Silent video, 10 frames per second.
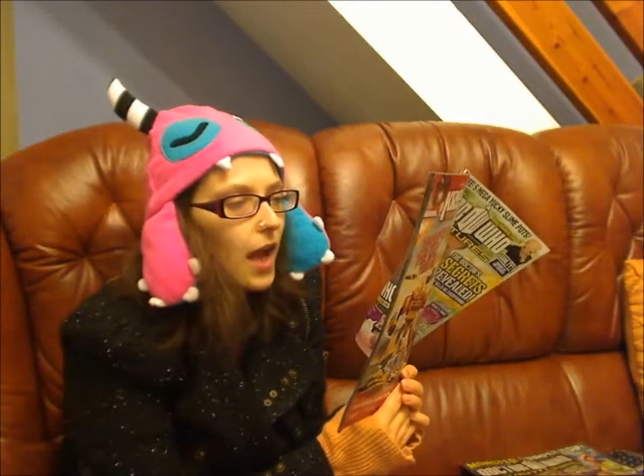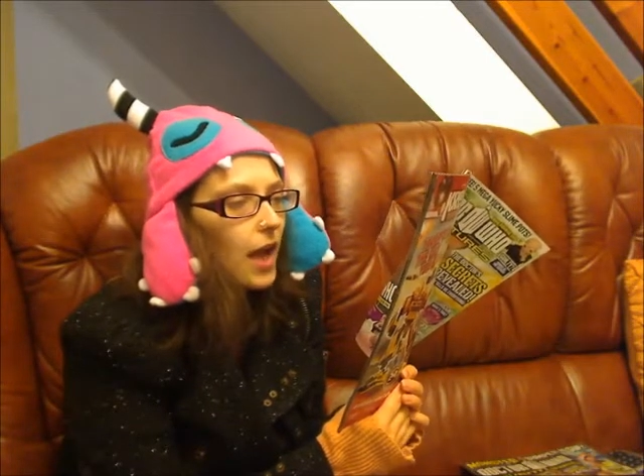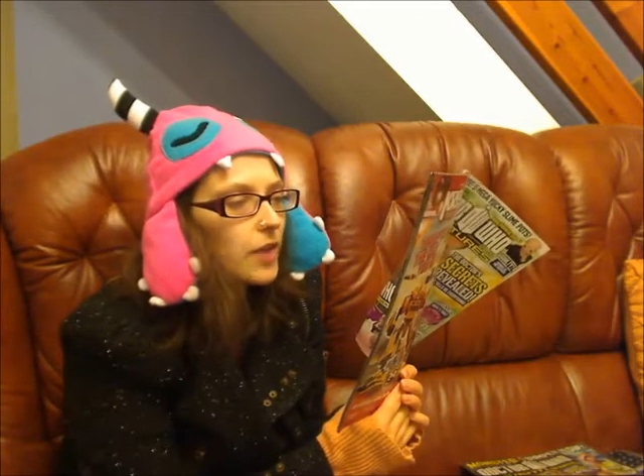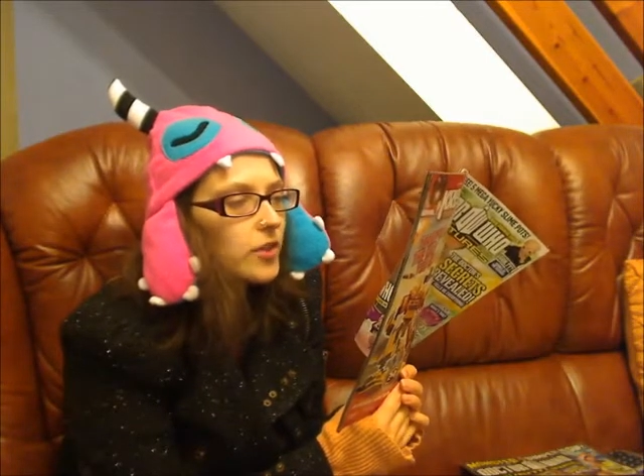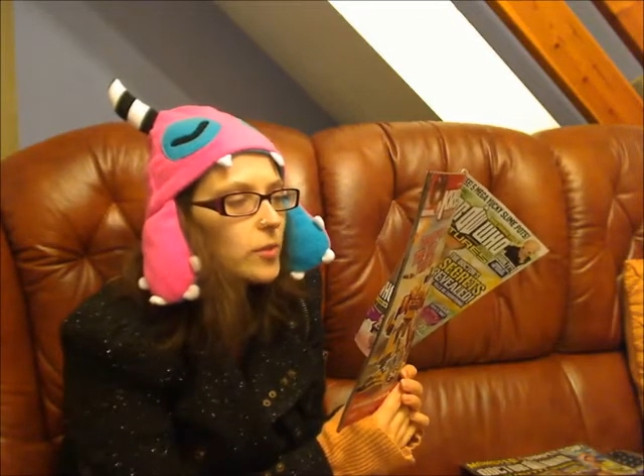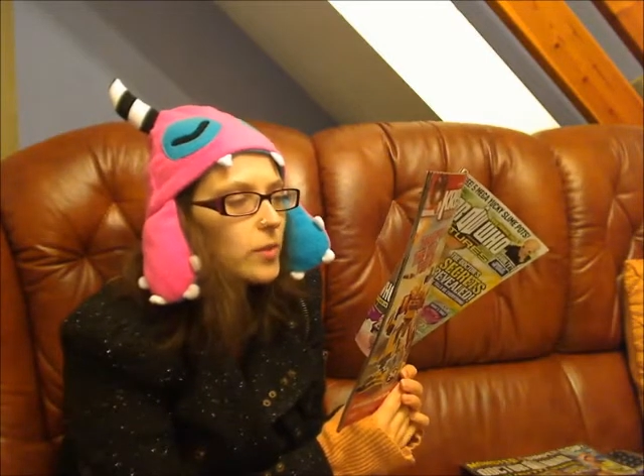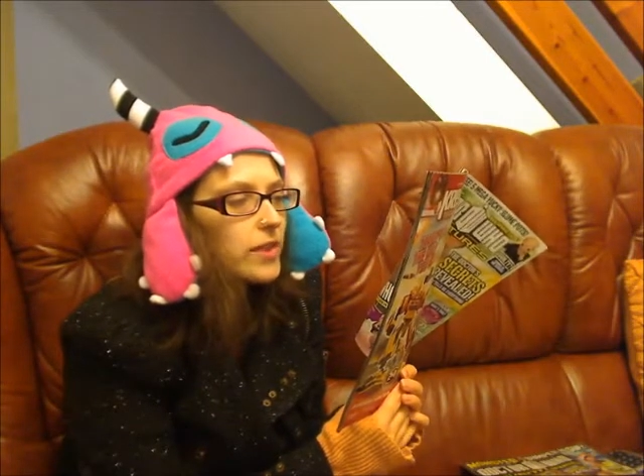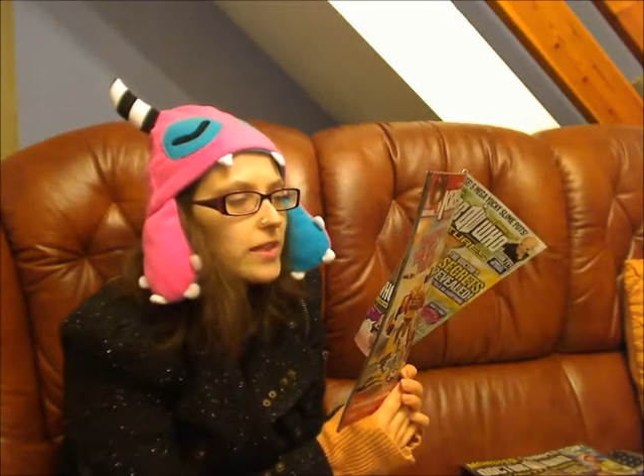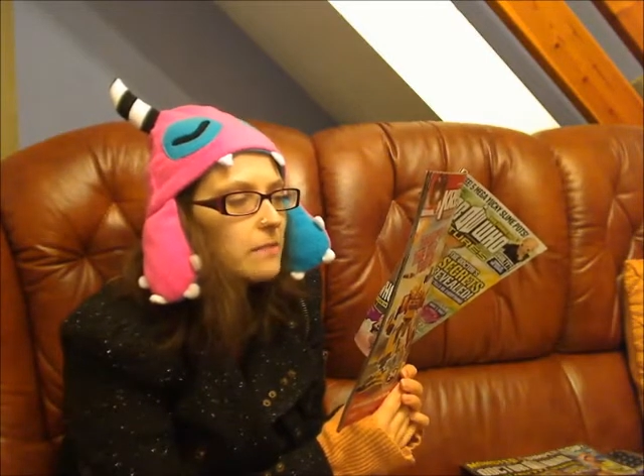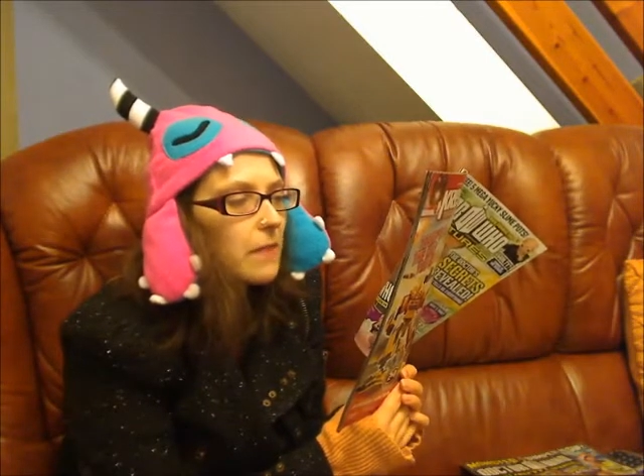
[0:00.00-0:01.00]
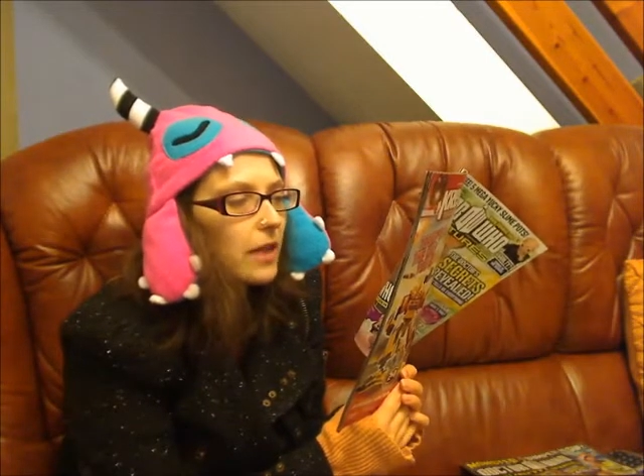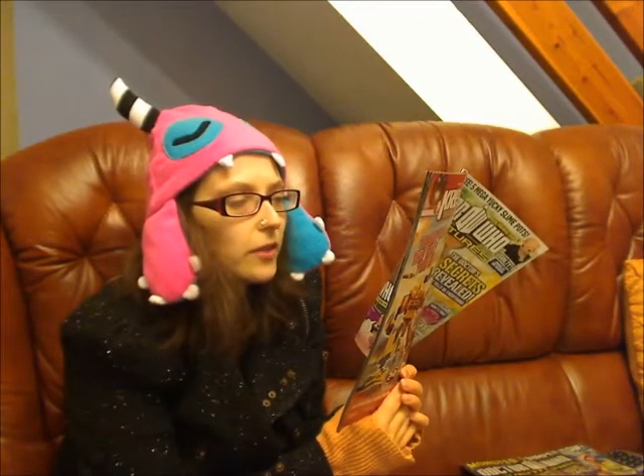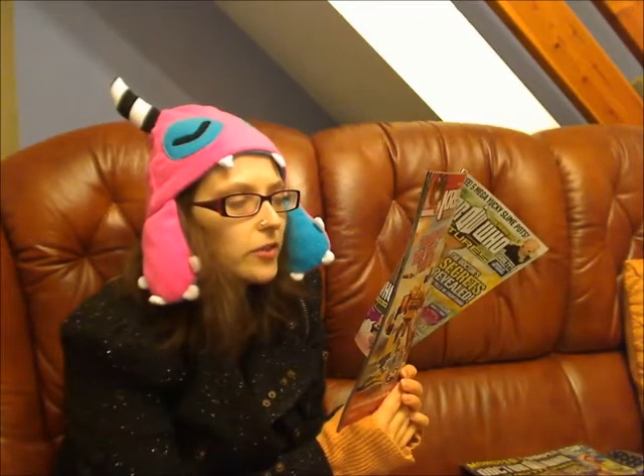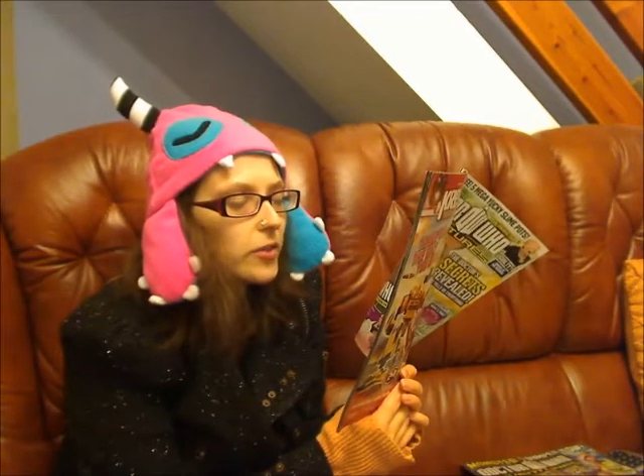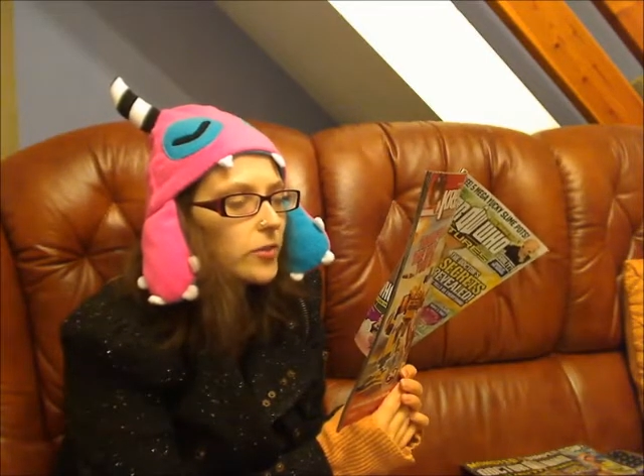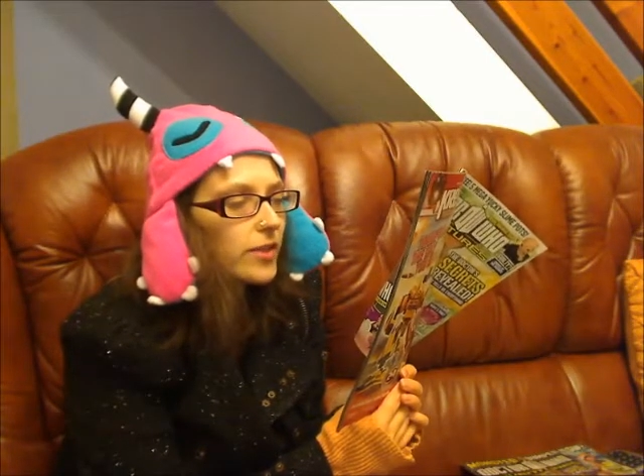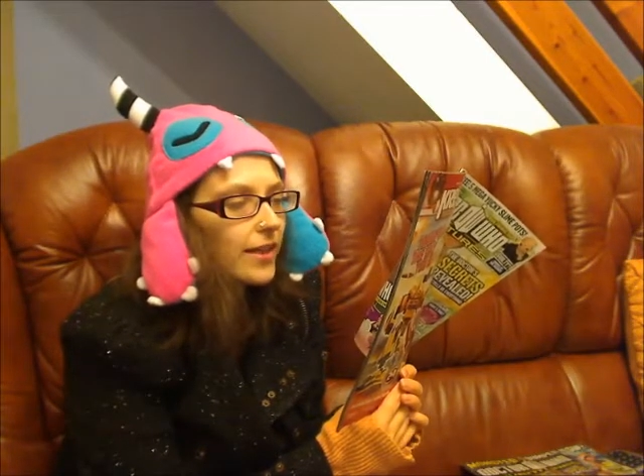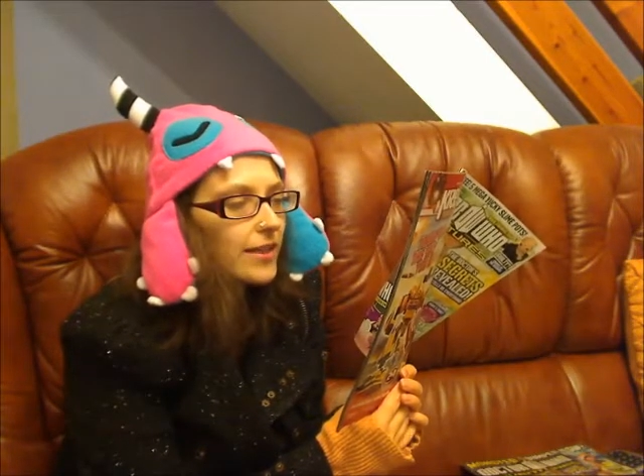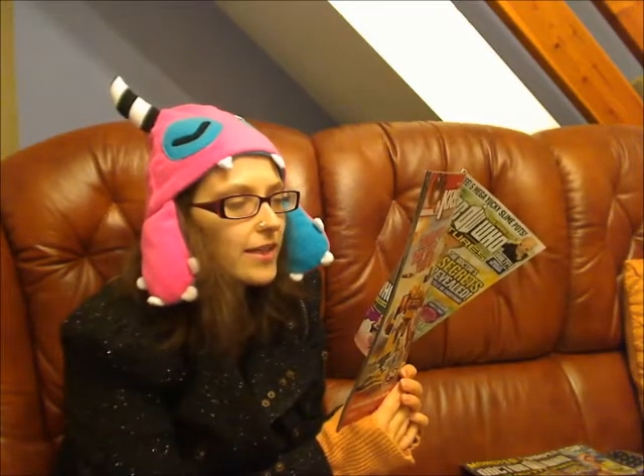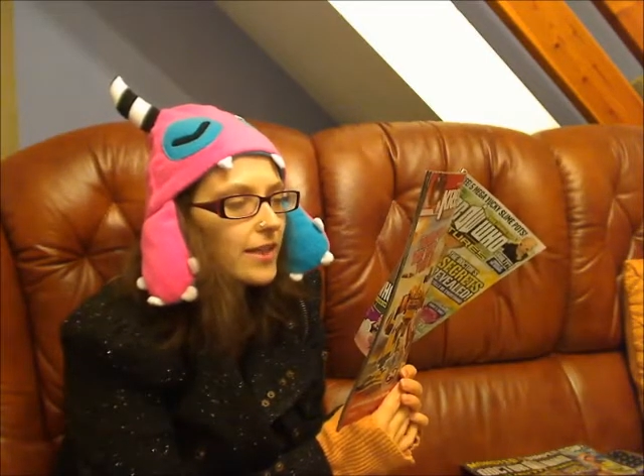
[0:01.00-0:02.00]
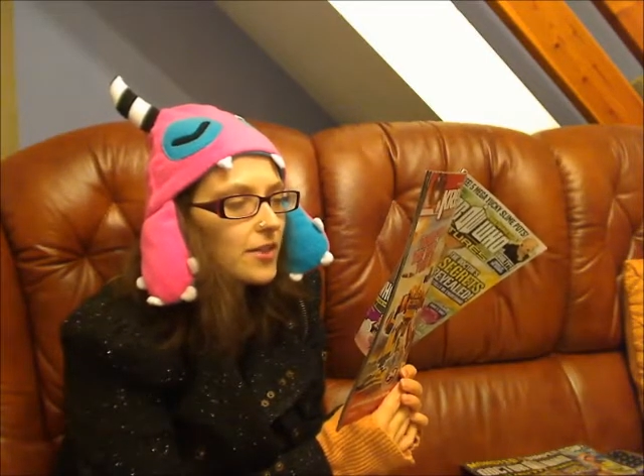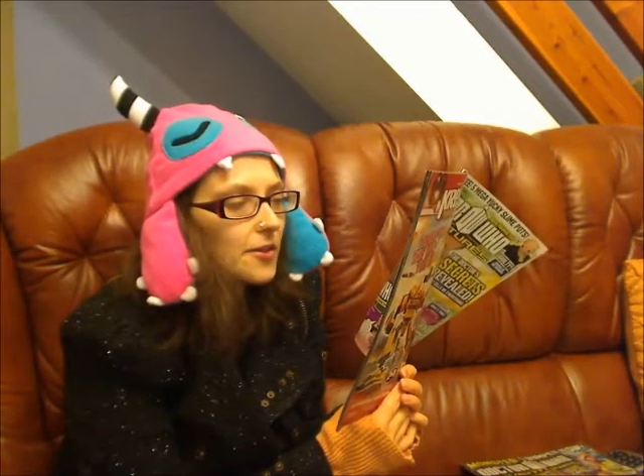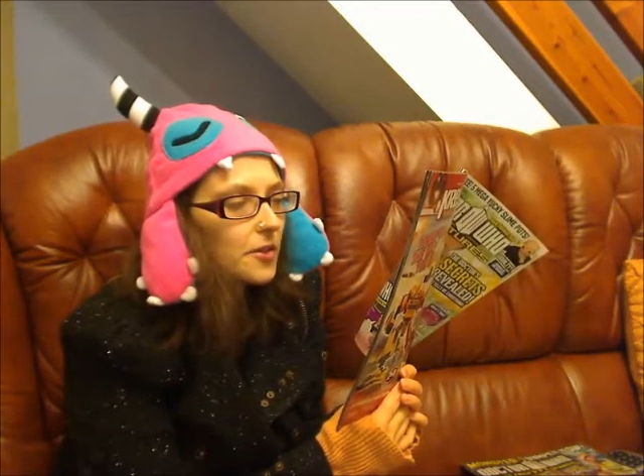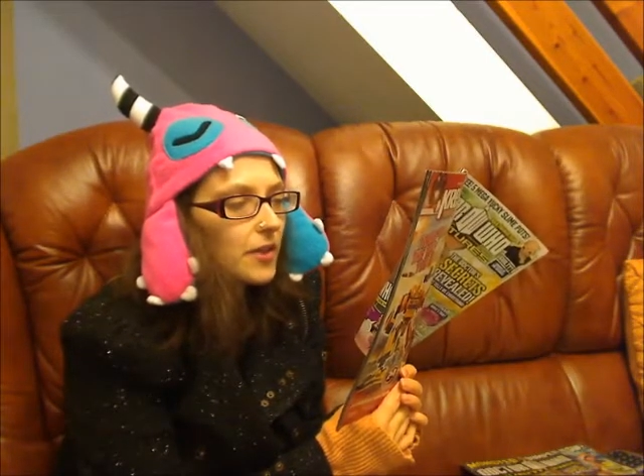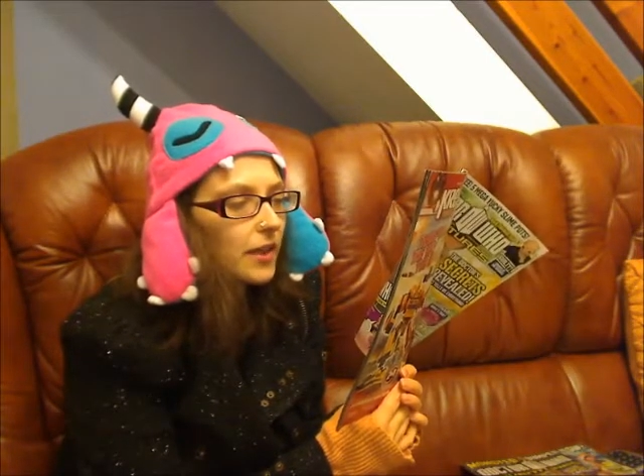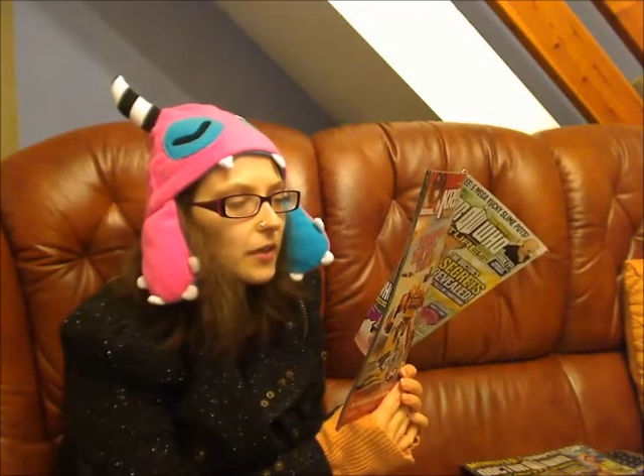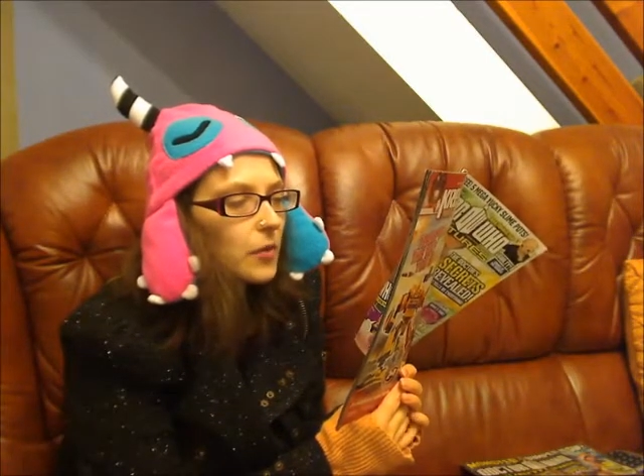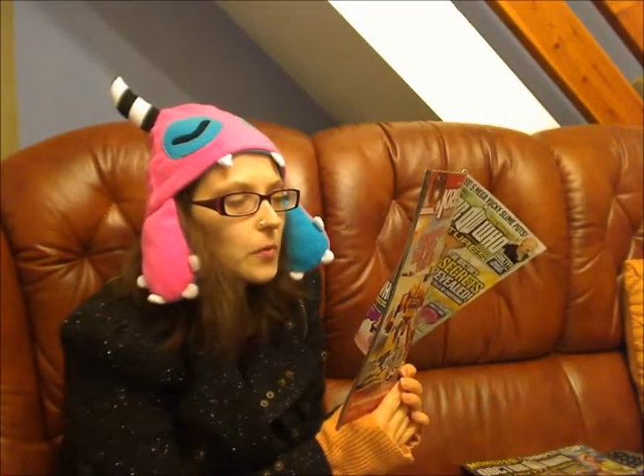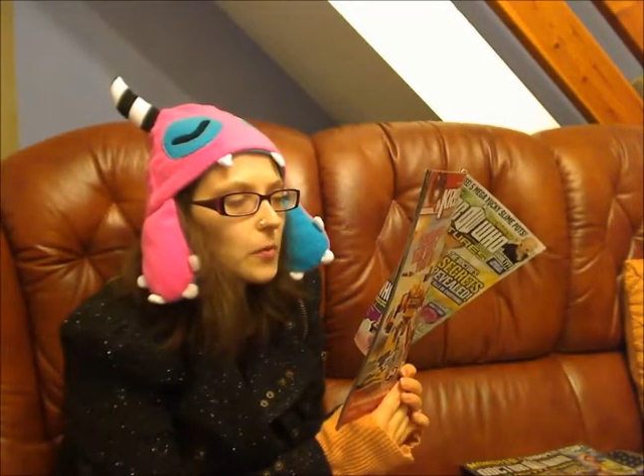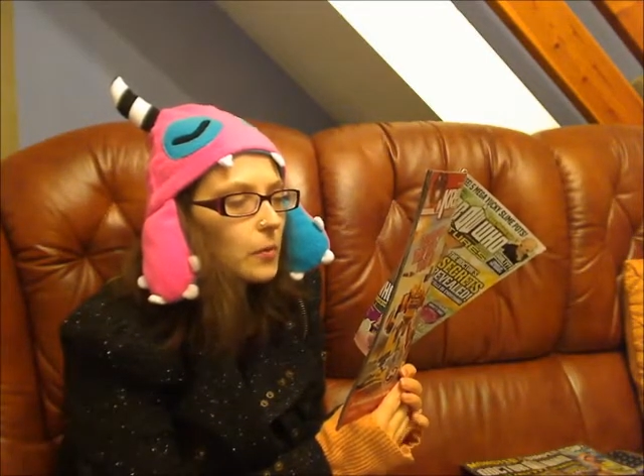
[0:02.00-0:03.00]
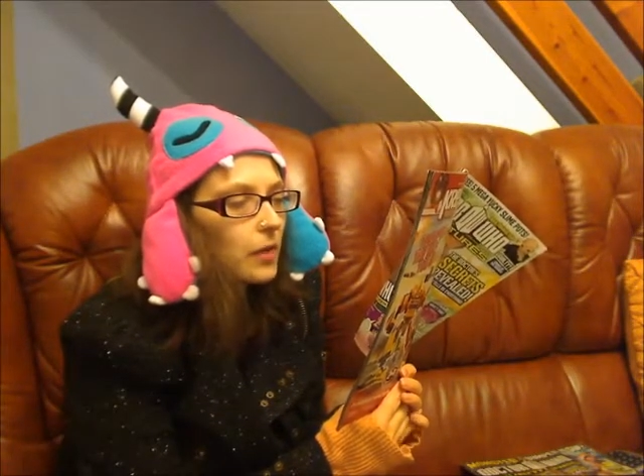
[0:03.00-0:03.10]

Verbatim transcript: Our new email newsletter is looking cool.